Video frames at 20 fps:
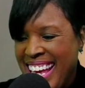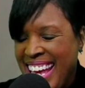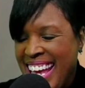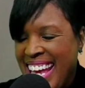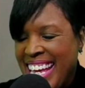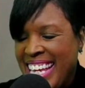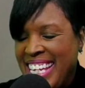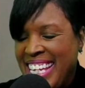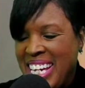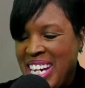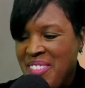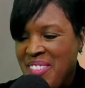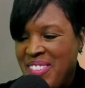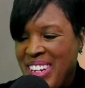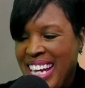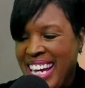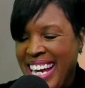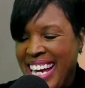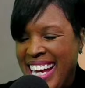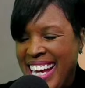Yep,
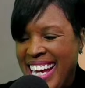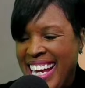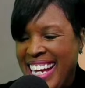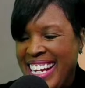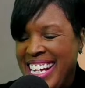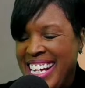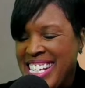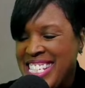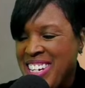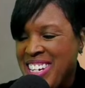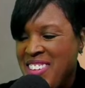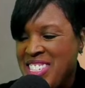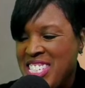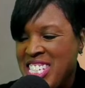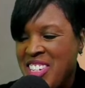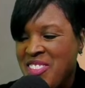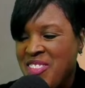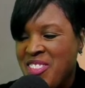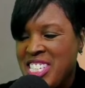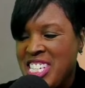and that's what I was
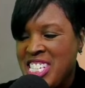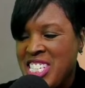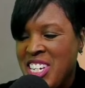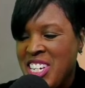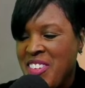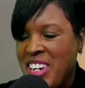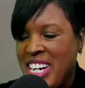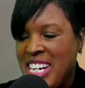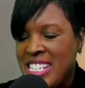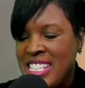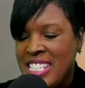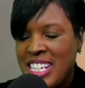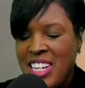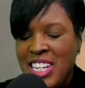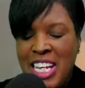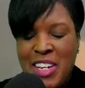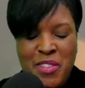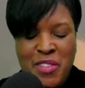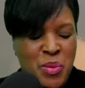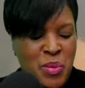getting ready to tell
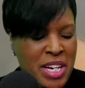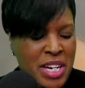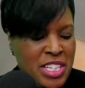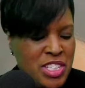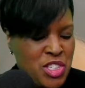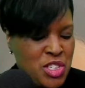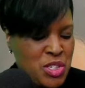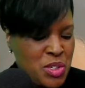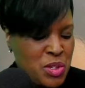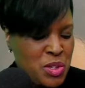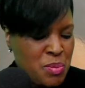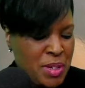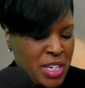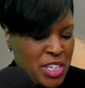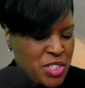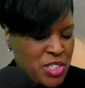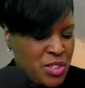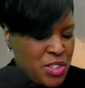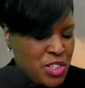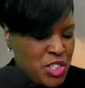everyone to make
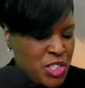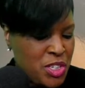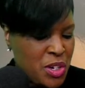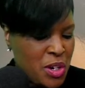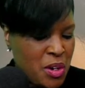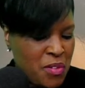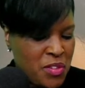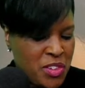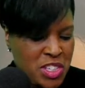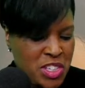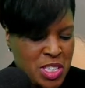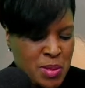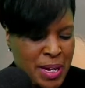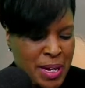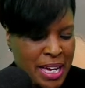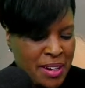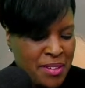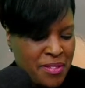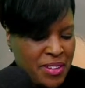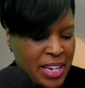sure that you go over to
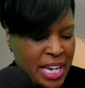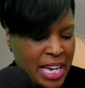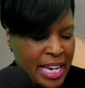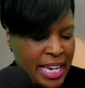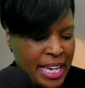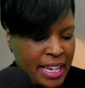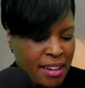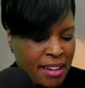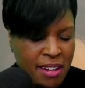Spotify.